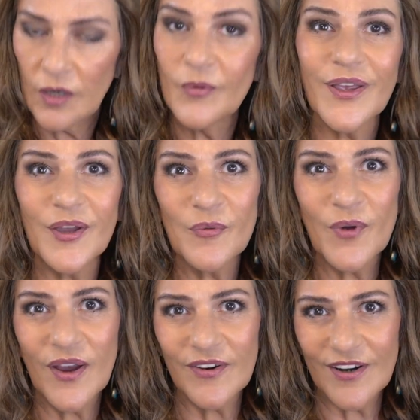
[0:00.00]
we can
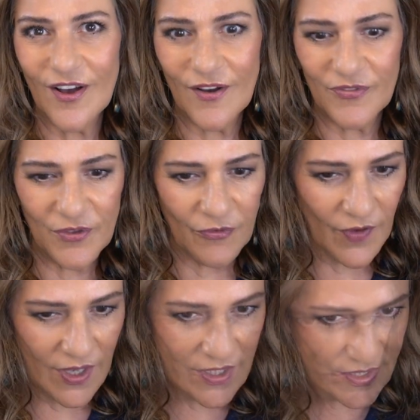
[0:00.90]
wear it off the
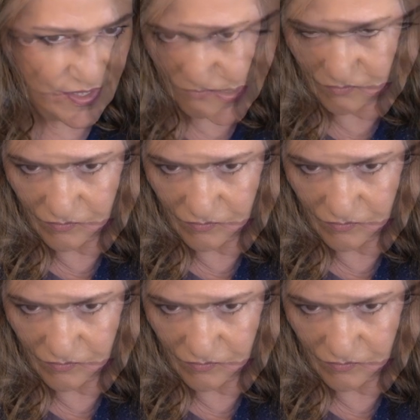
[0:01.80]
face.